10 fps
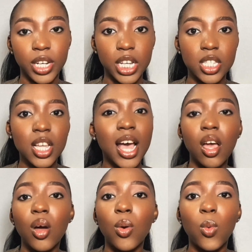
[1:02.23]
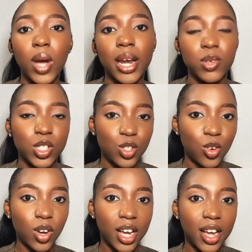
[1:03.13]
wellness. When I
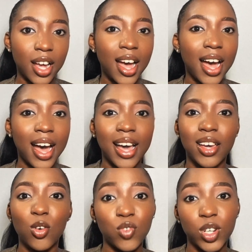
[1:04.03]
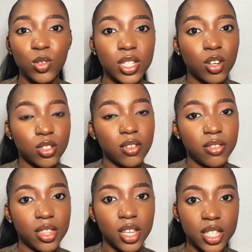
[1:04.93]
was younger, I overlooked a lot
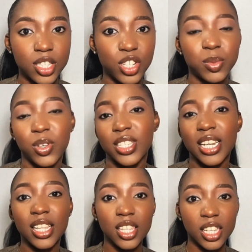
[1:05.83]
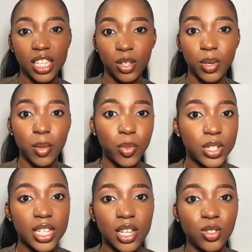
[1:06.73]
of things just because I didn't think that they were
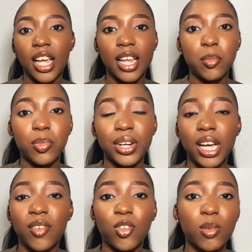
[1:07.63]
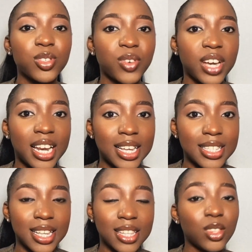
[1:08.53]
important. But now I've come to
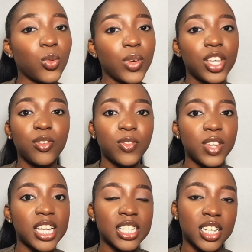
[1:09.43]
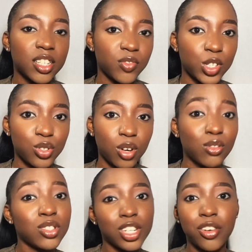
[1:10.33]
realize that the way you feel as an
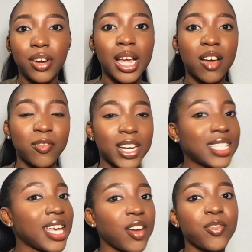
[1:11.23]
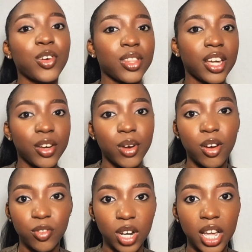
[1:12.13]
individual generally affects every other
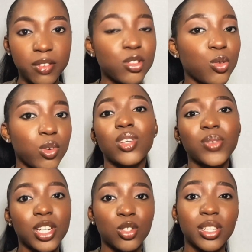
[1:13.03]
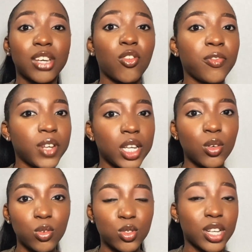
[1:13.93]
area of your life. So you want to ensure that you're
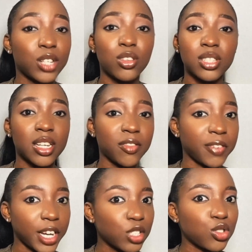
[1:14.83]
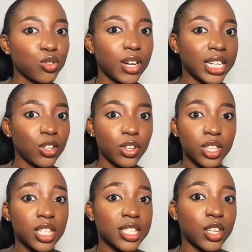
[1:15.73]
feeling good so that it doesn't affect you and the
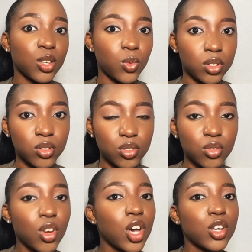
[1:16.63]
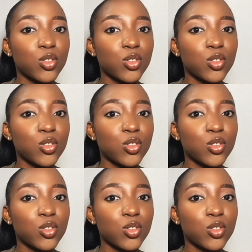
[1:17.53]
other things that you want to do.